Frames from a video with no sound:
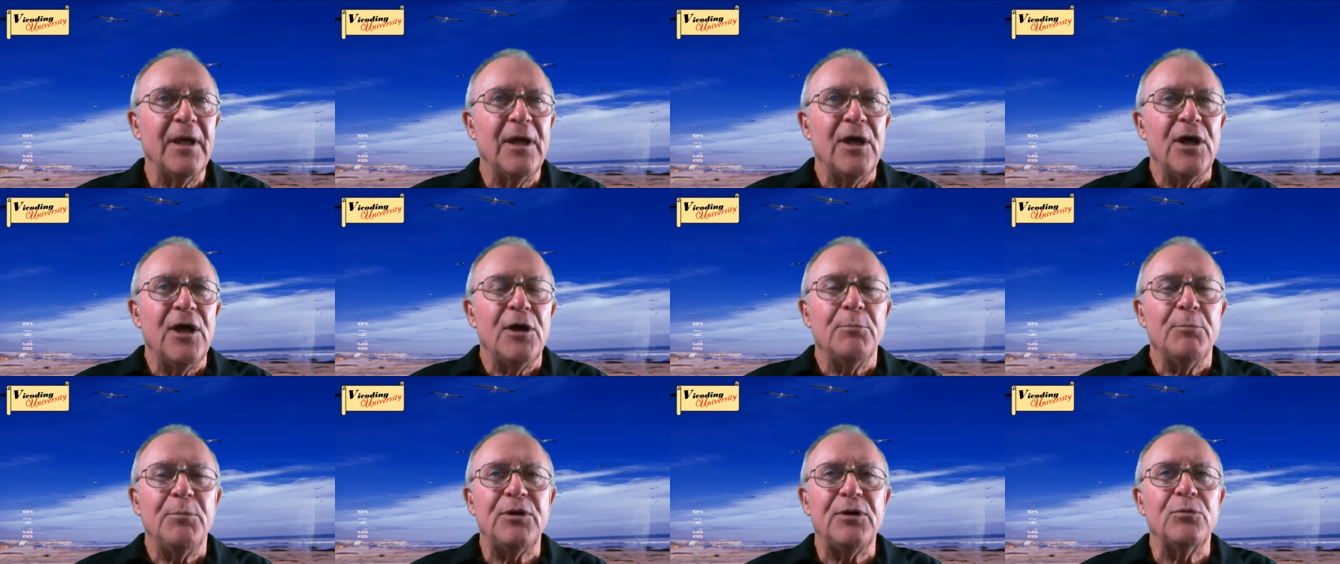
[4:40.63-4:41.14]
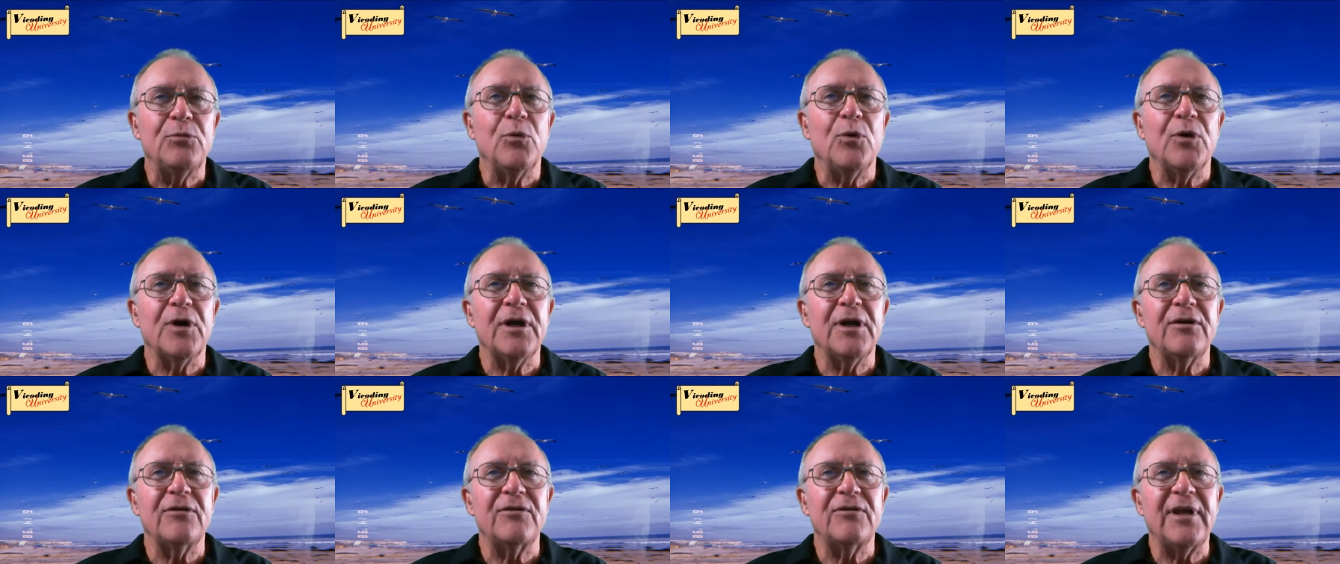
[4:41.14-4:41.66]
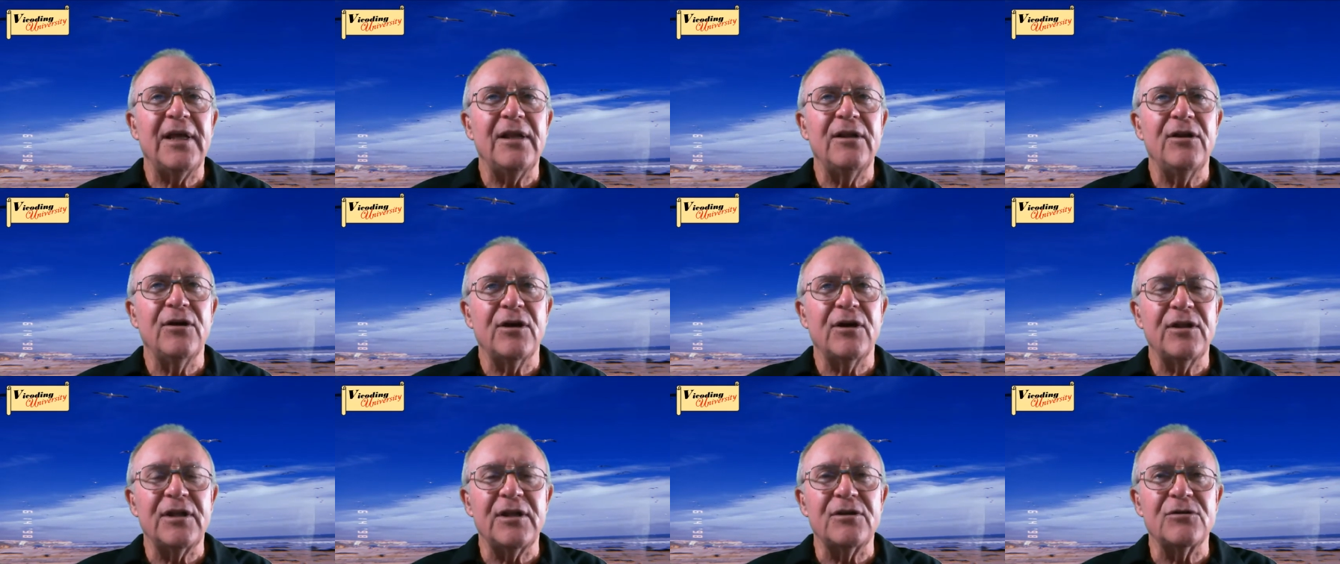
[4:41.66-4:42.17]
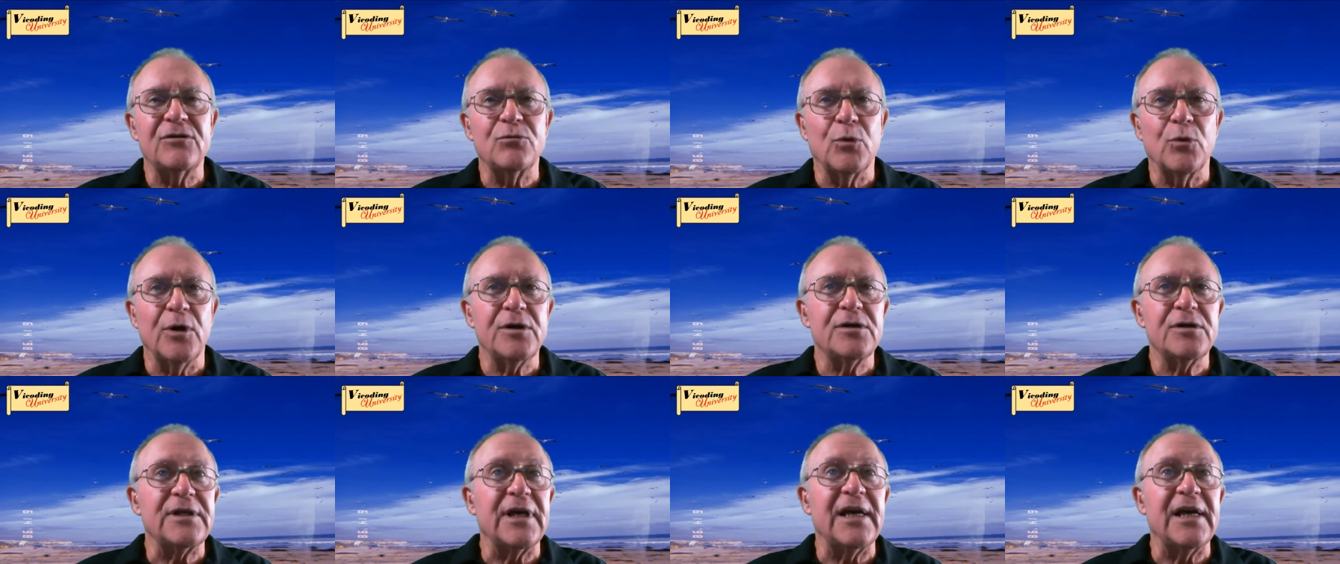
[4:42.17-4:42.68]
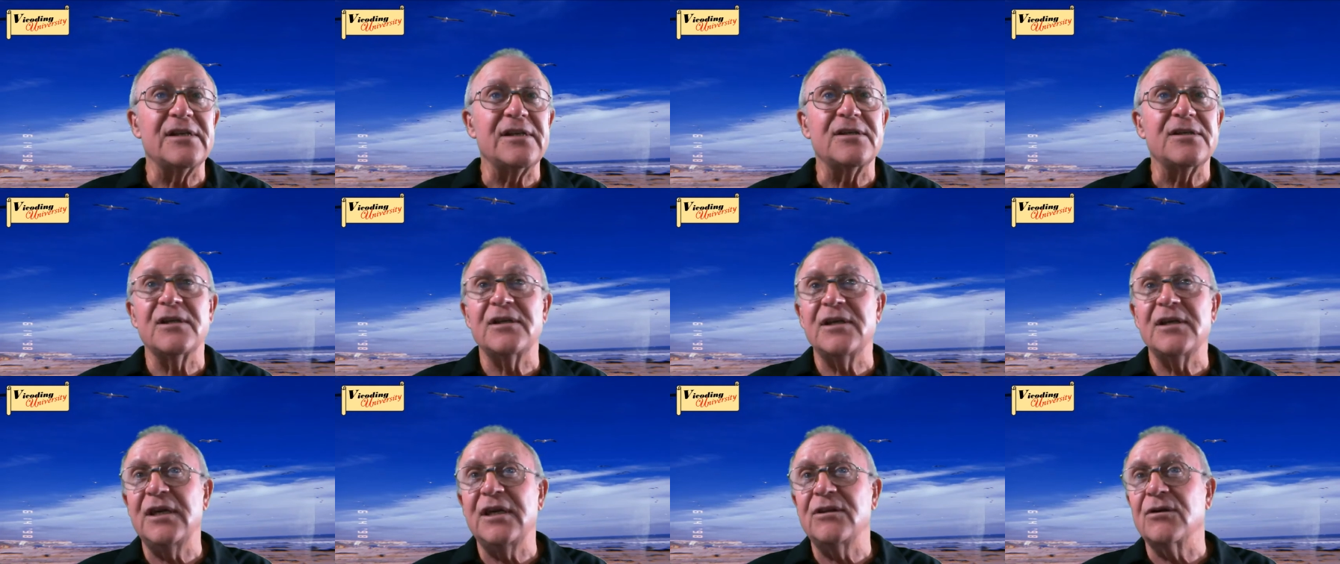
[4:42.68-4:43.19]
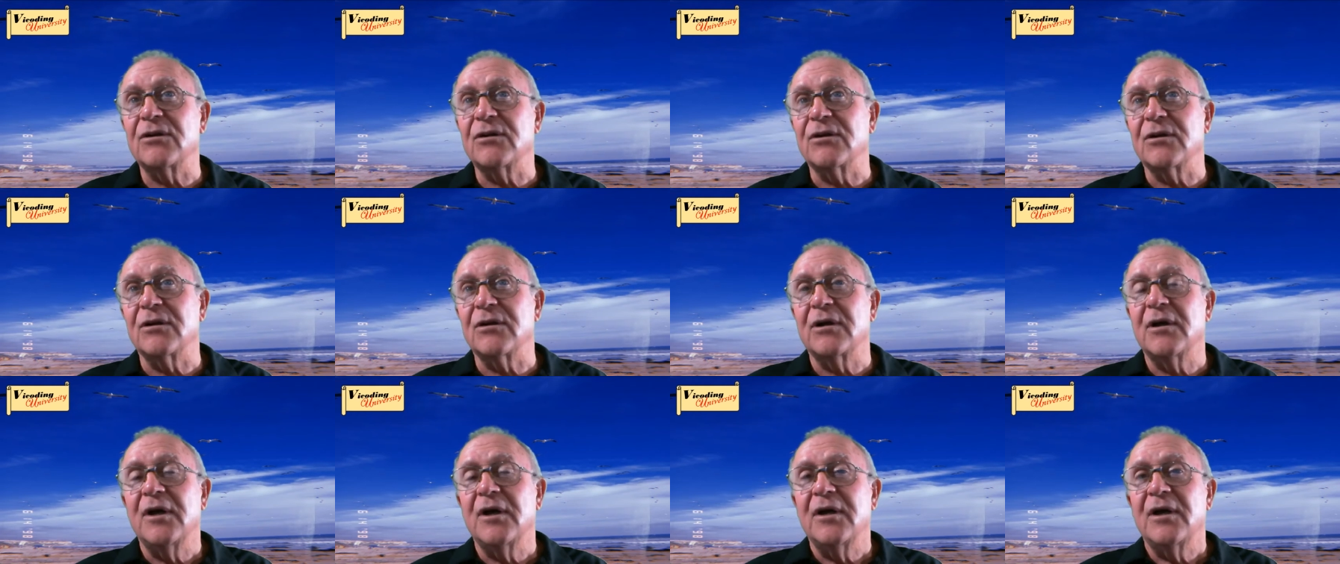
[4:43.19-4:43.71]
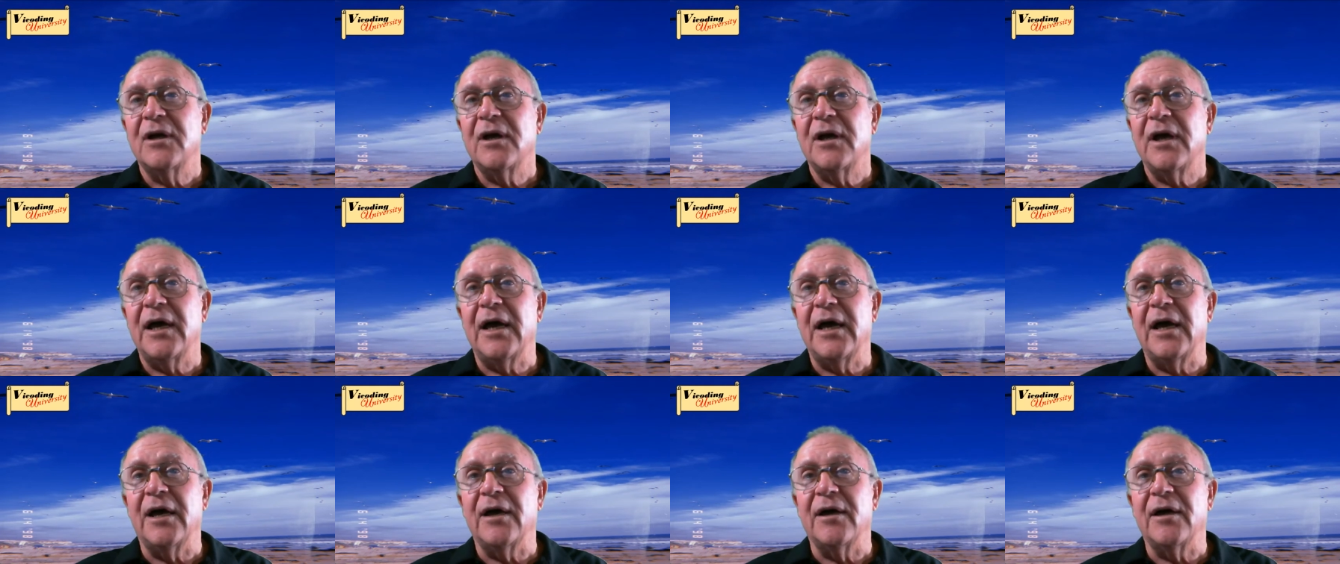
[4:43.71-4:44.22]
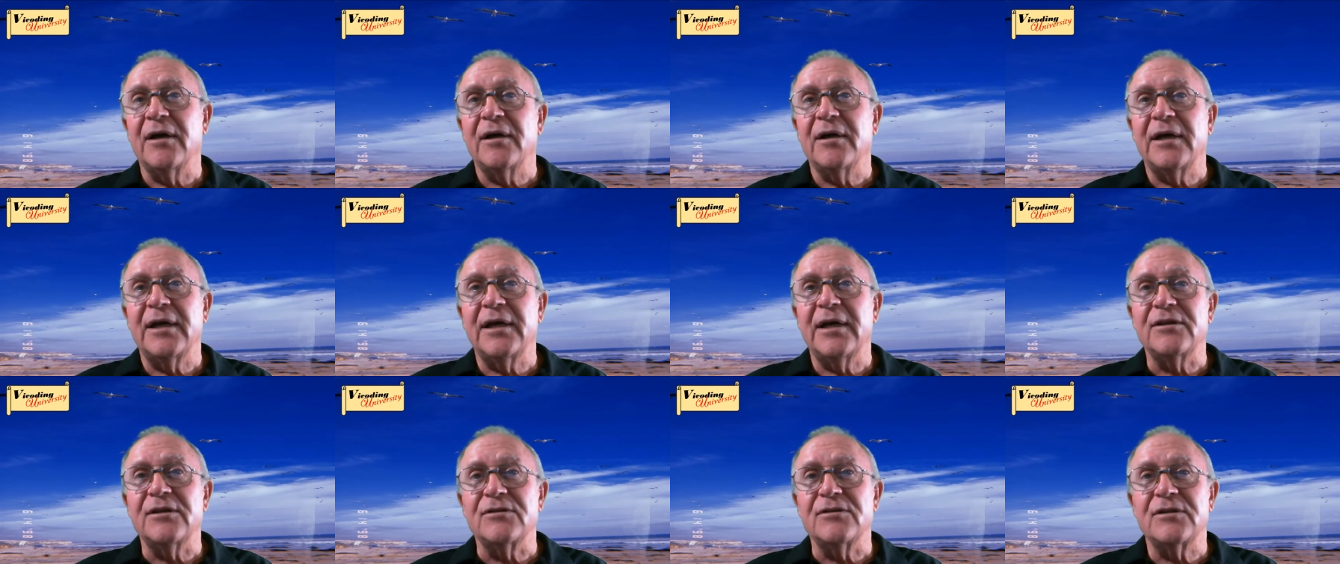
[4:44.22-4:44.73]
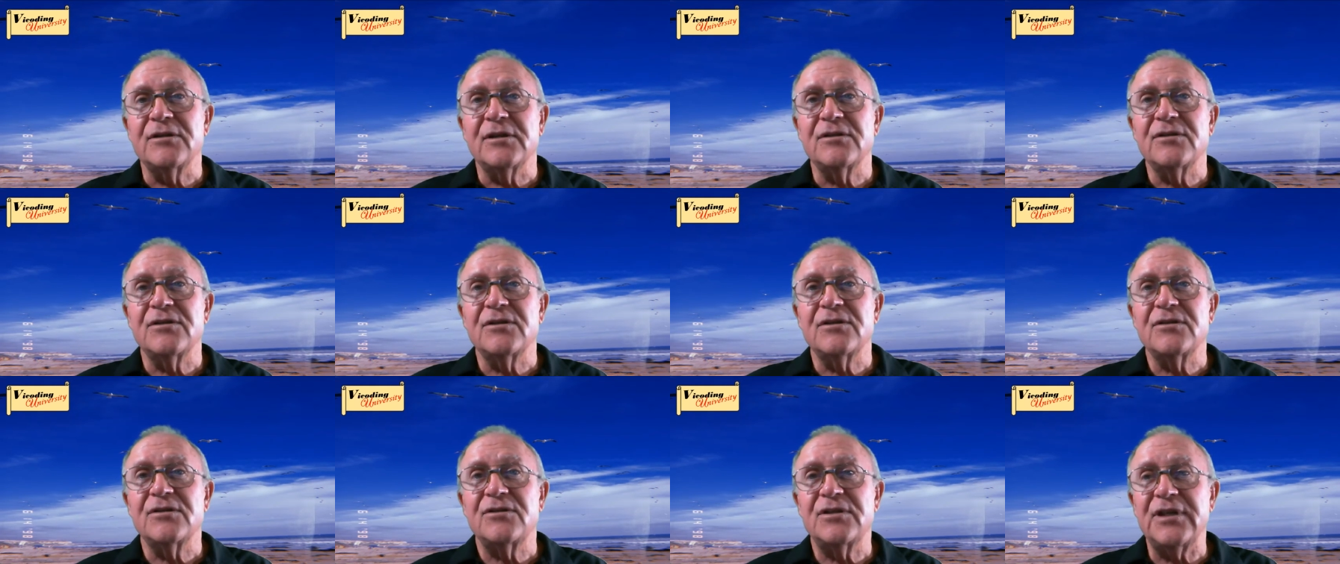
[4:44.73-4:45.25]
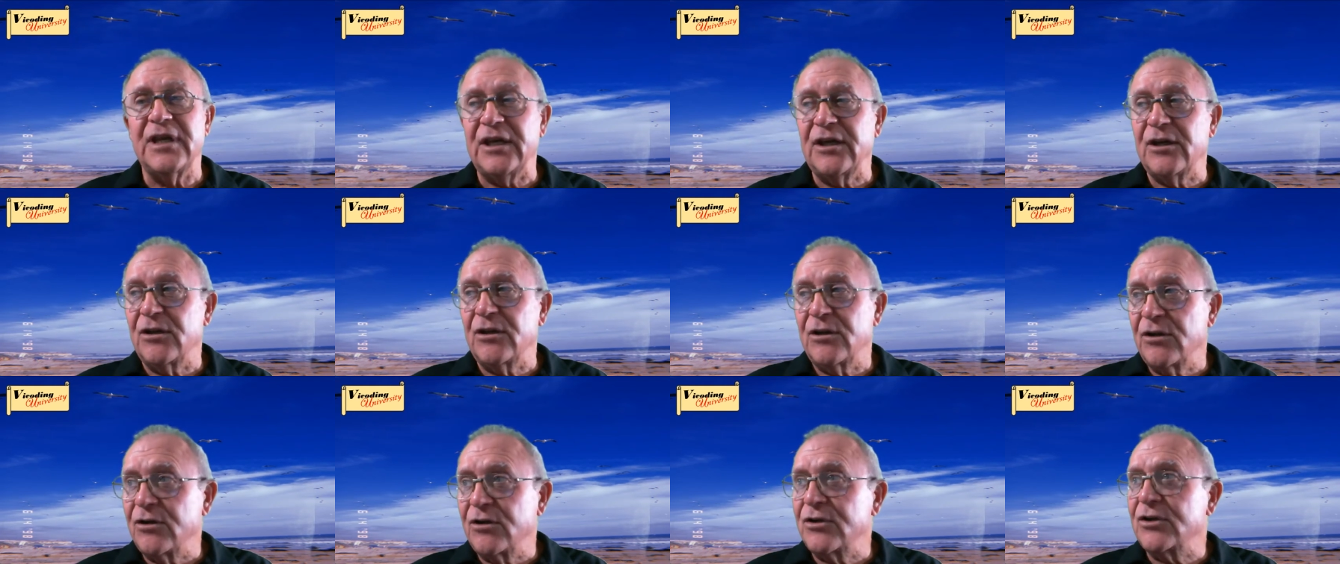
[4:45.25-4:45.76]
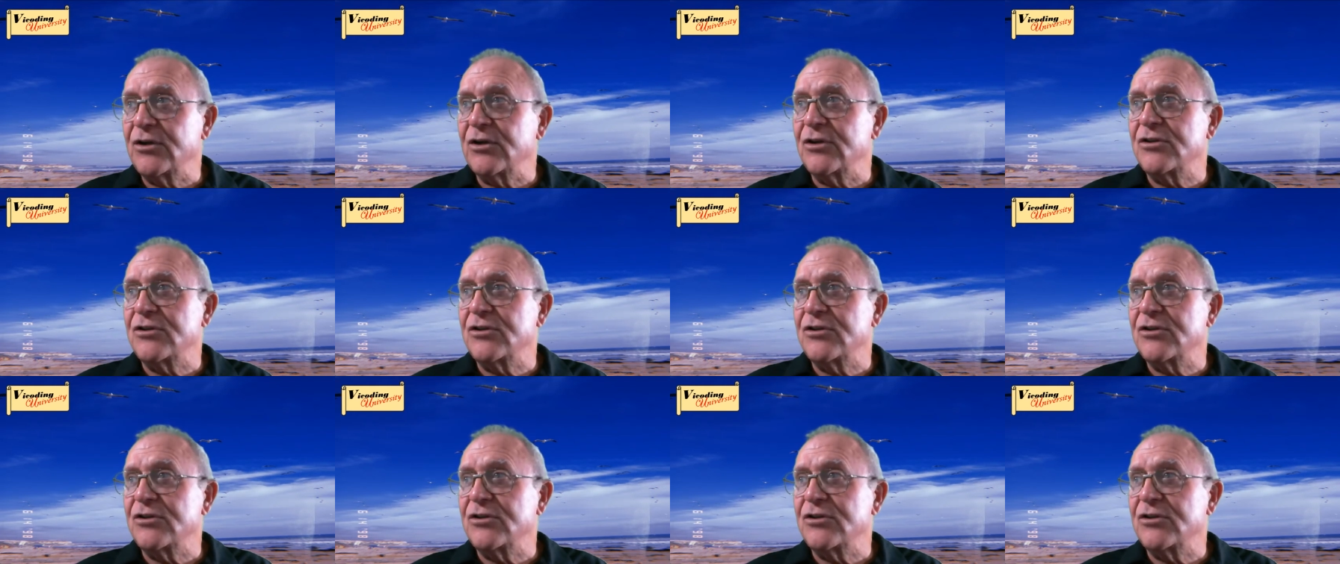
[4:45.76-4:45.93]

but we're going to look at these words as either as singular